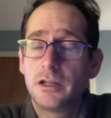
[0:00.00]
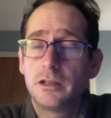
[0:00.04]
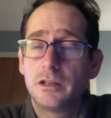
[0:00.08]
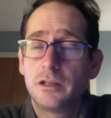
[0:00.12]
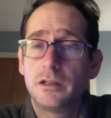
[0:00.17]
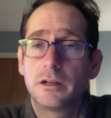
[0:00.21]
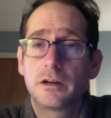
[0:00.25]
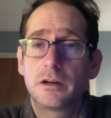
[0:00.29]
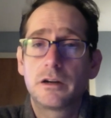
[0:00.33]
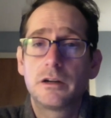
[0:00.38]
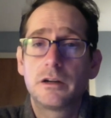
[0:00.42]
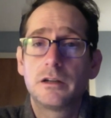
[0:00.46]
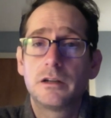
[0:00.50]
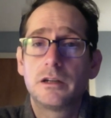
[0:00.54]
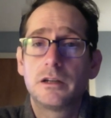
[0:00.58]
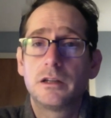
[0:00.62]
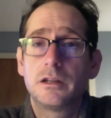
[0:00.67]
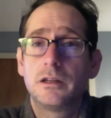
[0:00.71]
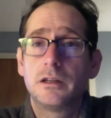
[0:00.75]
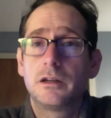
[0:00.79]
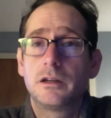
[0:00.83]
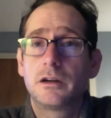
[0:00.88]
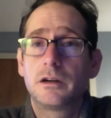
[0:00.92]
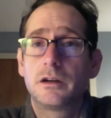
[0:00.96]
learn
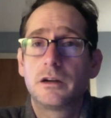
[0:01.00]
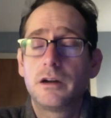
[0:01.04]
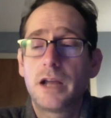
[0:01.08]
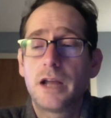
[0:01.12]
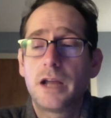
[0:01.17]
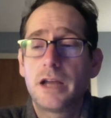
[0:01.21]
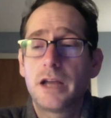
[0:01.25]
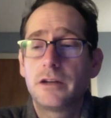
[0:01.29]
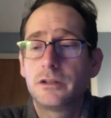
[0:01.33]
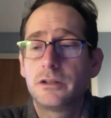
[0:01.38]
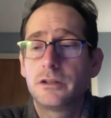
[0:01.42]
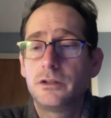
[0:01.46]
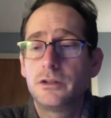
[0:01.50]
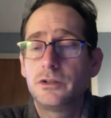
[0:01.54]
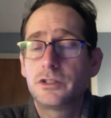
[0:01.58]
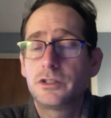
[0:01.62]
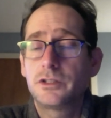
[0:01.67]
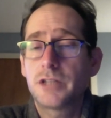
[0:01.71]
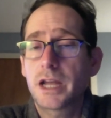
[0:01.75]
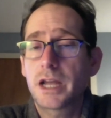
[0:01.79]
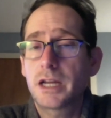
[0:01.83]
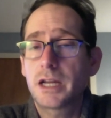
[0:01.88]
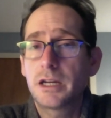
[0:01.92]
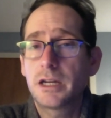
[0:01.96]
learn how to do
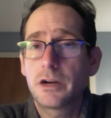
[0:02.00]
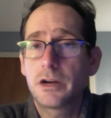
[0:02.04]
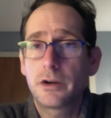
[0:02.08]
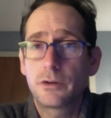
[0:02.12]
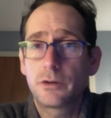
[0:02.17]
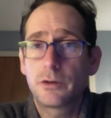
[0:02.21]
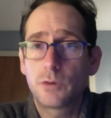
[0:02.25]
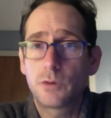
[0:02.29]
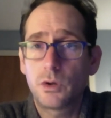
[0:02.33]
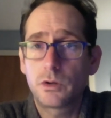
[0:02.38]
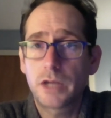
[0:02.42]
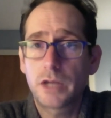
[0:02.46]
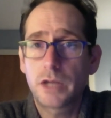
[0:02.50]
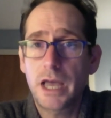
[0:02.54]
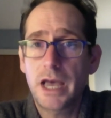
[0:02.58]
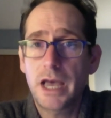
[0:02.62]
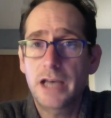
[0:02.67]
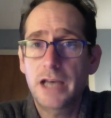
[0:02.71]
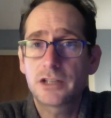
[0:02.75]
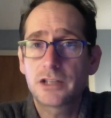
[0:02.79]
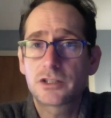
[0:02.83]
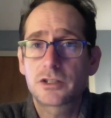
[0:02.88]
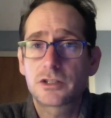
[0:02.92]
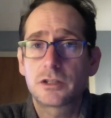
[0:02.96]
secondary roll
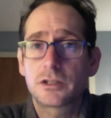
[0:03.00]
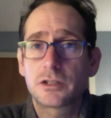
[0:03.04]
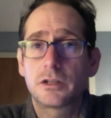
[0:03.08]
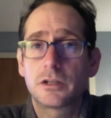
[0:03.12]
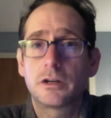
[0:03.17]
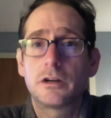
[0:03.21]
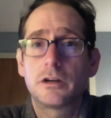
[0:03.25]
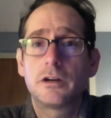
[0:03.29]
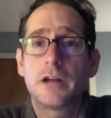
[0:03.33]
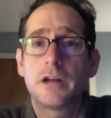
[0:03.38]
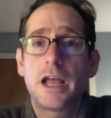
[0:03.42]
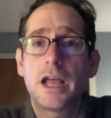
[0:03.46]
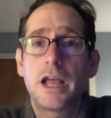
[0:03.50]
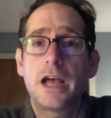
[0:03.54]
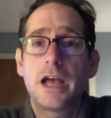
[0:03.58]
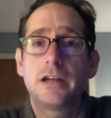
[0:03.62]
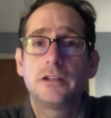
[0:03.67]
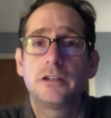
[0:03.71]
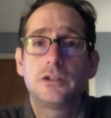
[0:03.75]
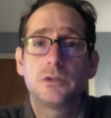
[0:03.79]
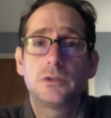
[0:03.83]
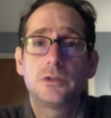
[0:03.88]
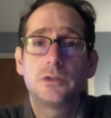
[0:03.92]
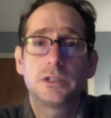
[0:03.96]
casts learn how to
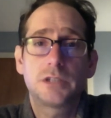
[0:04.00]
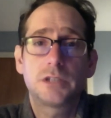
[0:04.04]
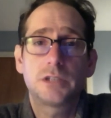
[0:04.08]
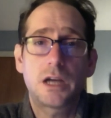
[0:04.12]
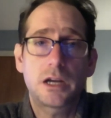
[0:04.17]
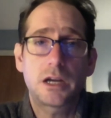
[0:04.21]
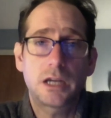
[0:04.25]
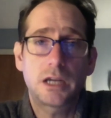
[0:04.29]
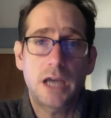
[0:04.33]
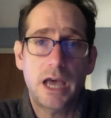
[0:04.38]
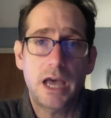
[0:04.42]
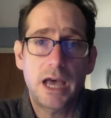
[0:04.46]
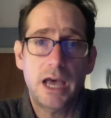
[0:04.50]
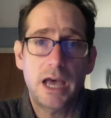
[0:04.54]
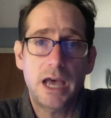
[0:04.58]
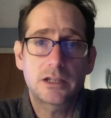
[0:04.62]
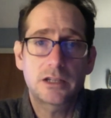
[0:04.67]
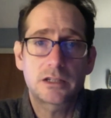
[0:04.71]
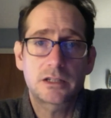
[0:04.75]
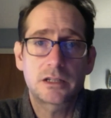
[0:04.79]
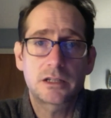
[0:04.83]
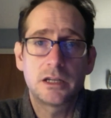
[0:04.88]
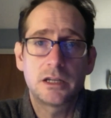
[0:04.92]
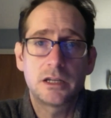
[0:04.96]
do a tuck
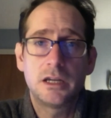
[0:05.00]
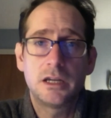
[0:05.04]
cast